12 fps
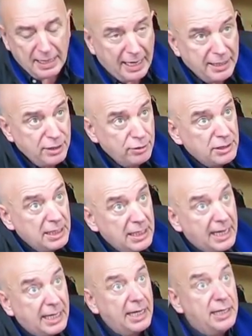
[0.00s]
And usually,
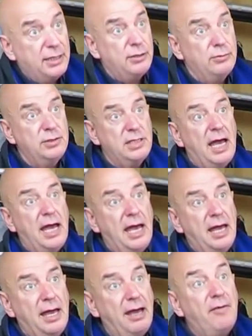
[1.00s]
like I'd use
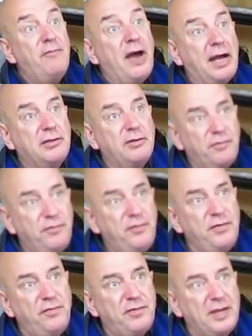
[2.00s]
uh, a factor
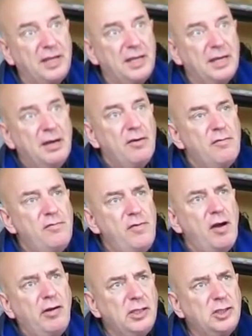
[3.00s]
fifty,
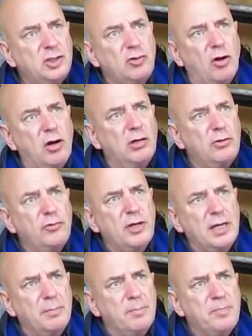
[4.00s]
very strong
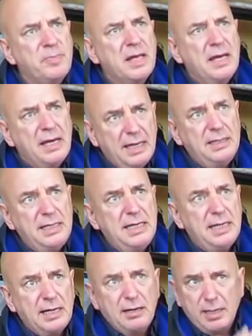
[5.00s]
cream. Indeed, I